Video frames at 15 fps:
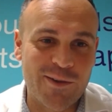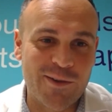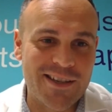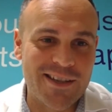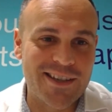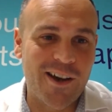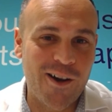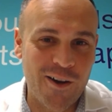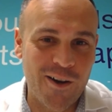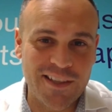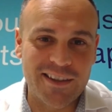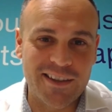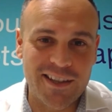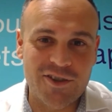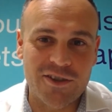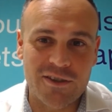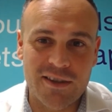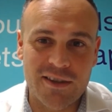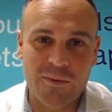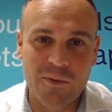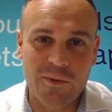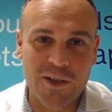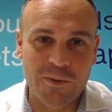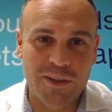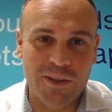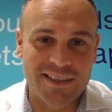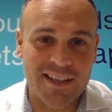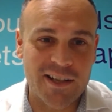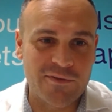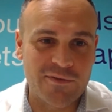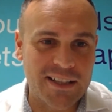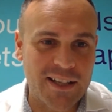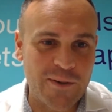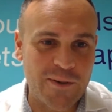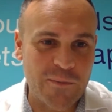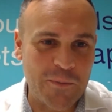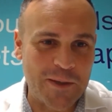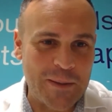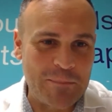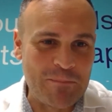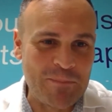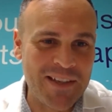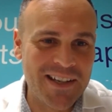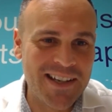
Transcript: And after this year, I think we all deserve it, don't we?